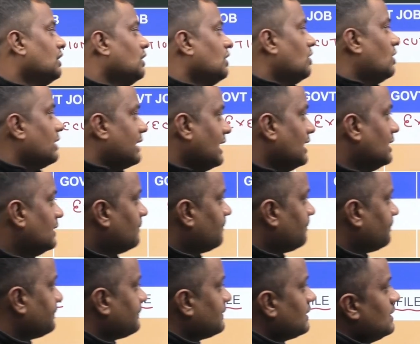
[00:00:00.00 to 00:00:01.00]
Okay,
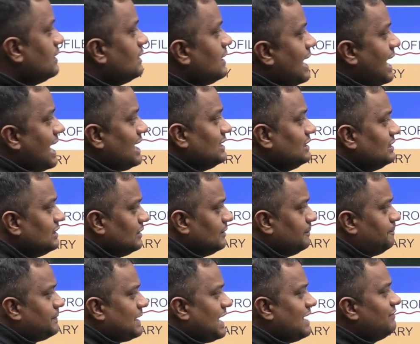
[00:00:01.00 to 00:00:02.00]
and
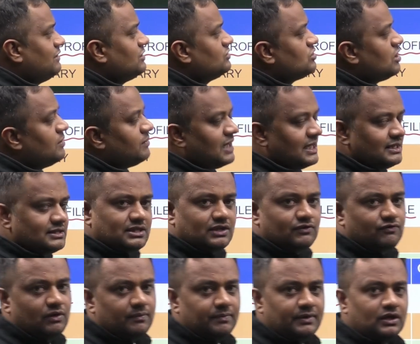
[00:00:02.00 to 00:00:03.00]
private job, guys, it
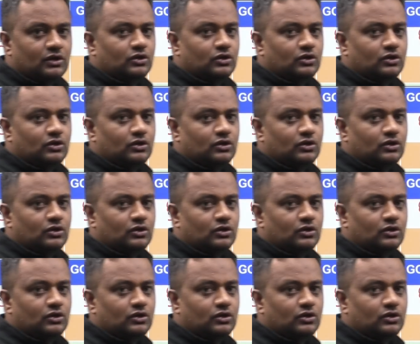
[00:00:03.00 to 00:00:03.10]
will be a